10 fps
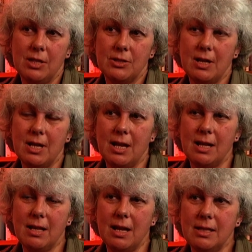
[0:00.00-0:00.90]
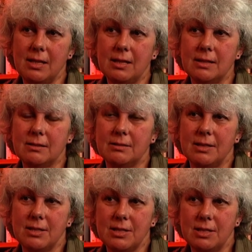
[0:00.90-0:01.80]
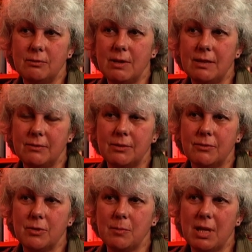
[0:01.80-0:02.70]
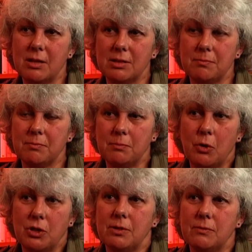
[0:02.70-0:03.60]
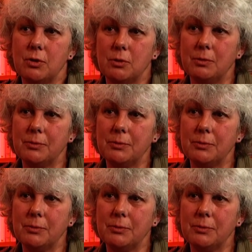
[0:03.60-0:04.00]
So I think that it's still relevant from that point of view.